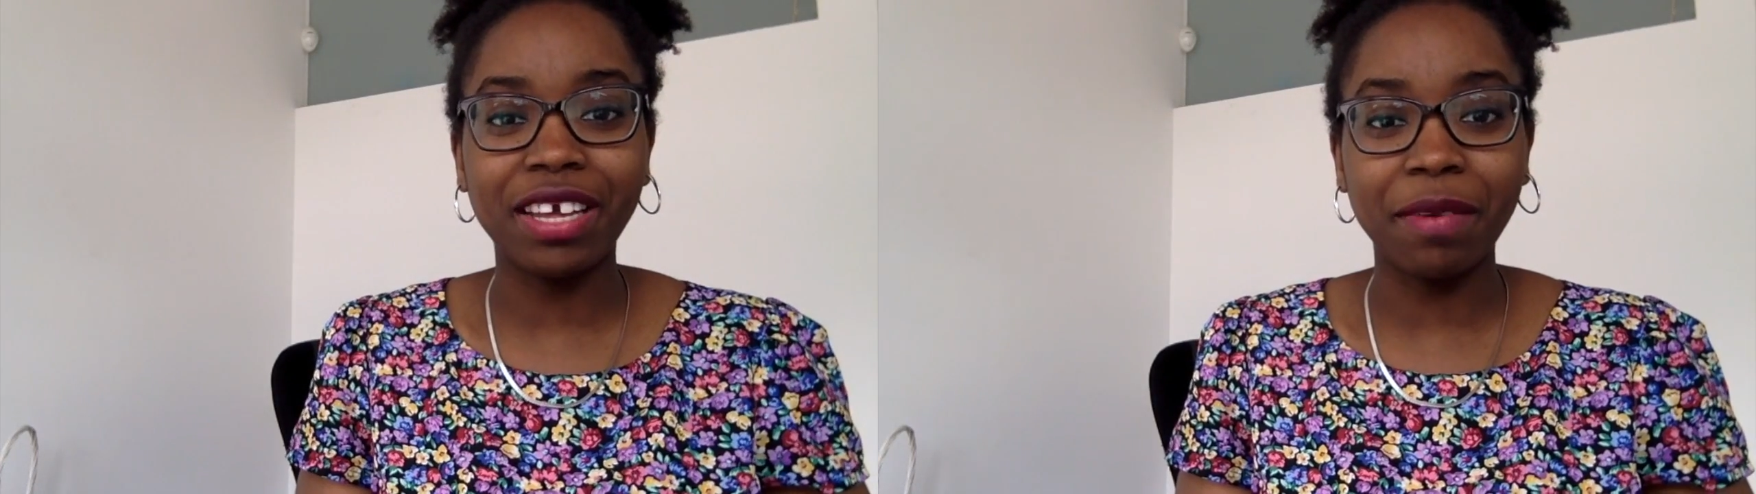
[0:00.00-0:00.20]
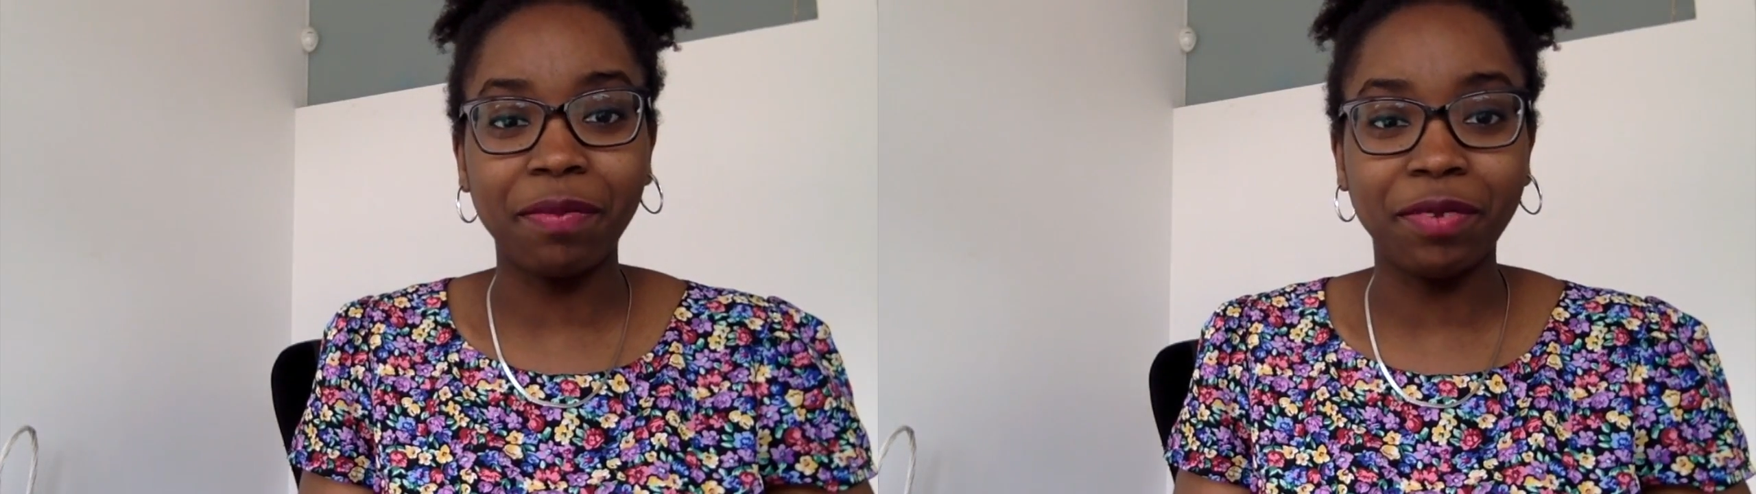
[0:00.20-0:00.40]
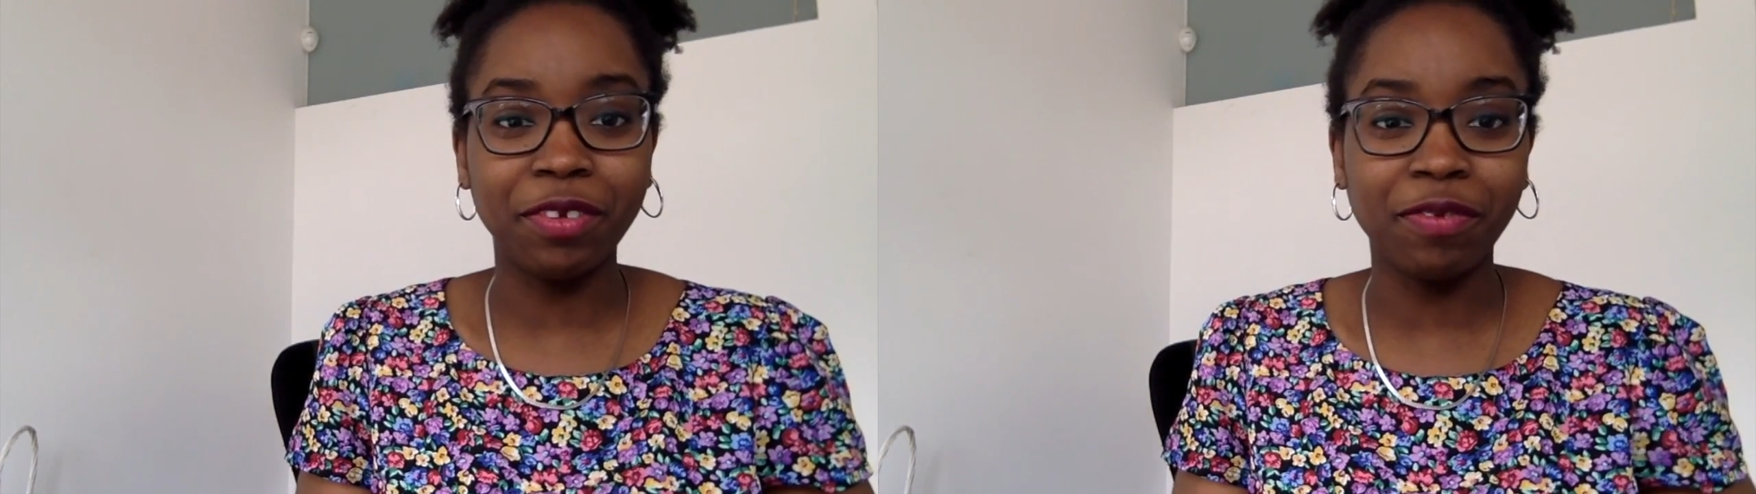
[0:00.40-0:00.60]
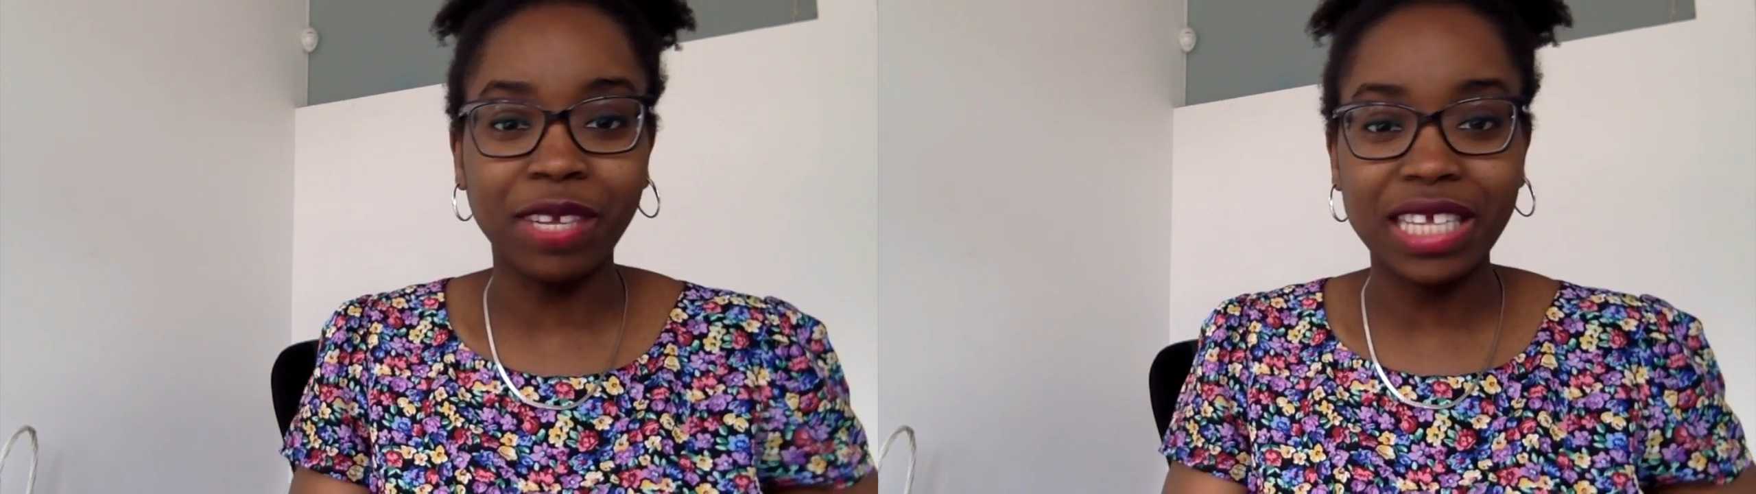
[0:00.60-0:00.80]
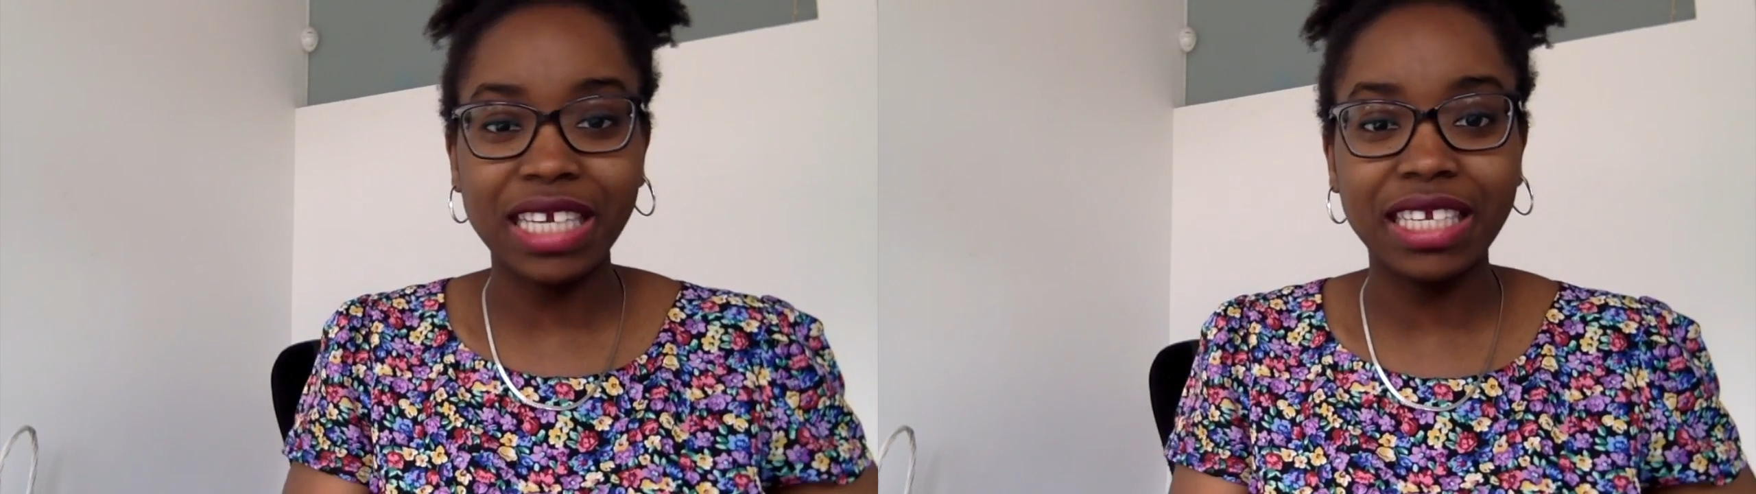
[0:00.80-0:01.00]
you've
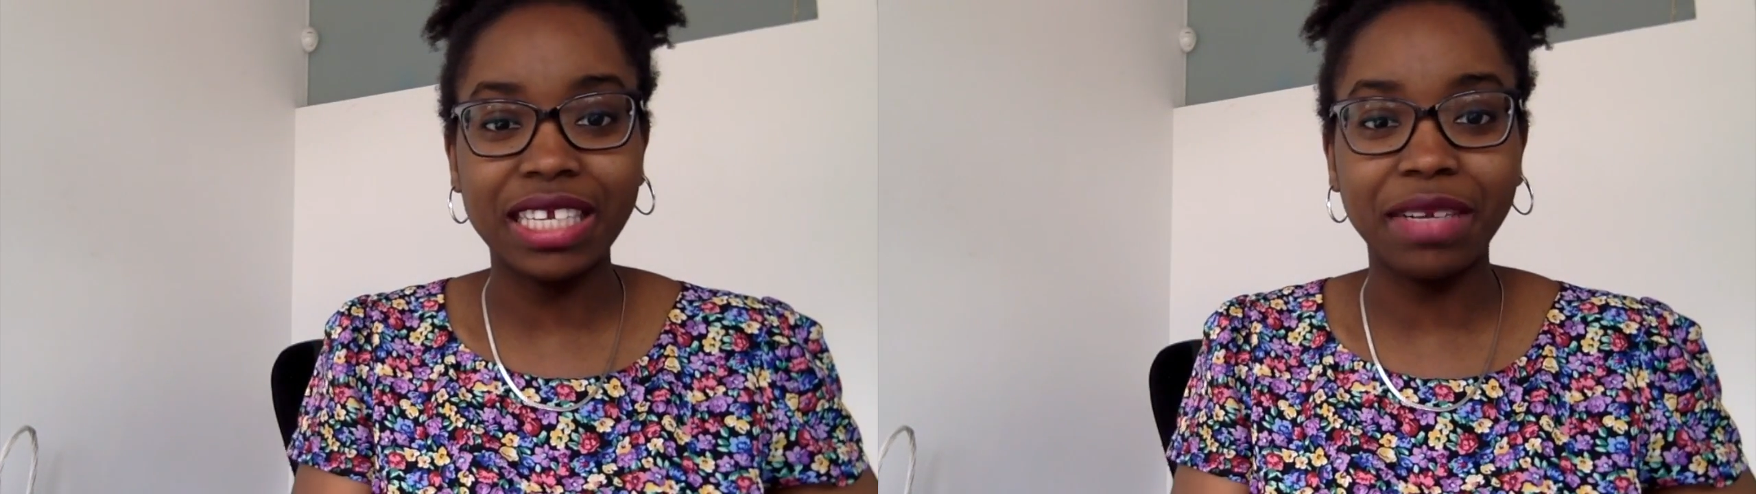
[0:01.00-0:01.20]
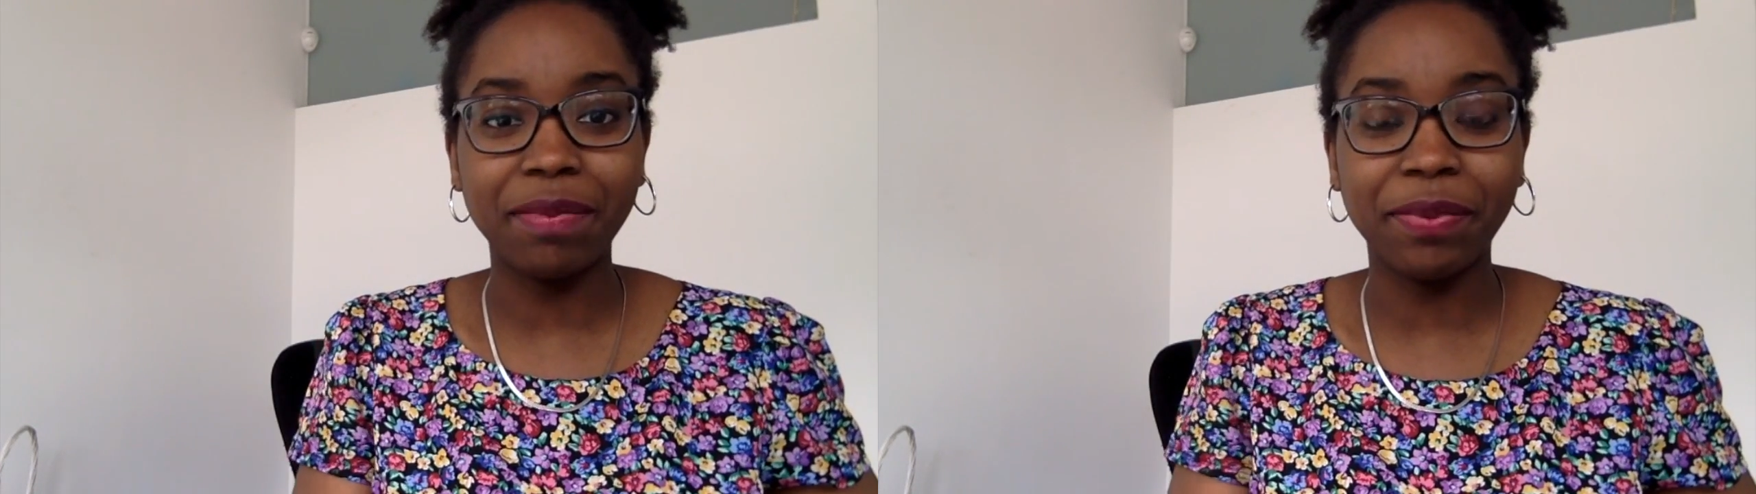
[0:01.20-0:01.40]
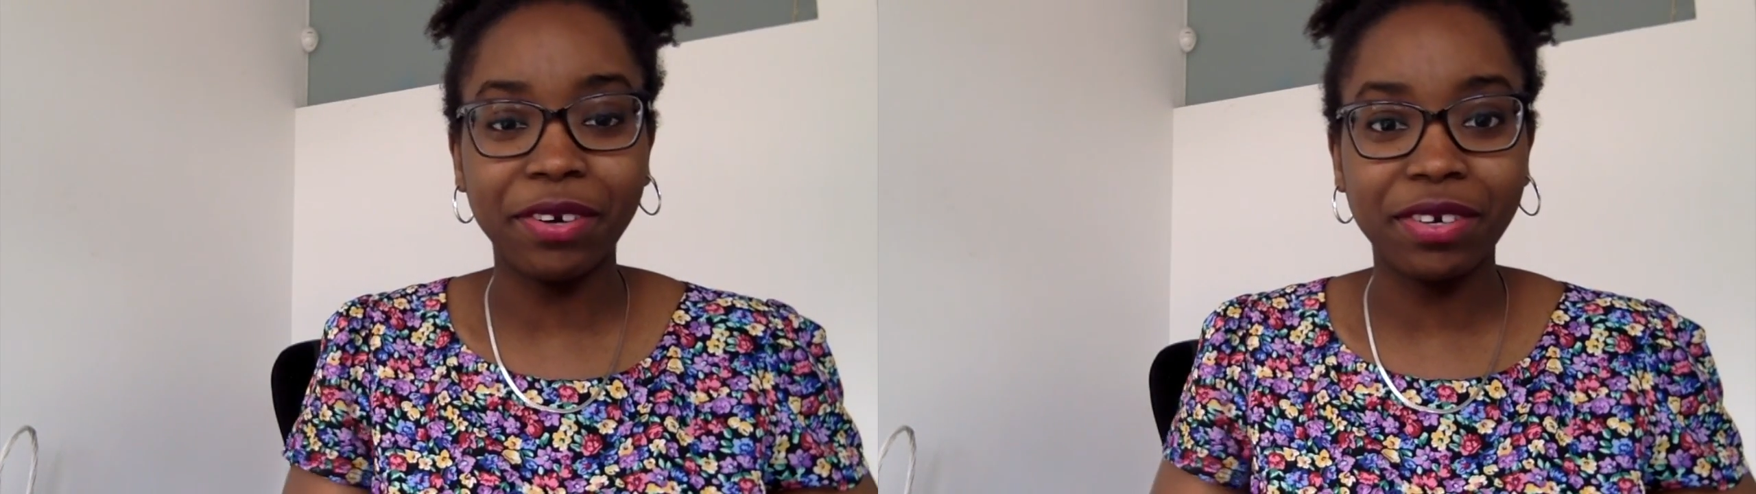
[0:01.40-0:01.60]
attended any book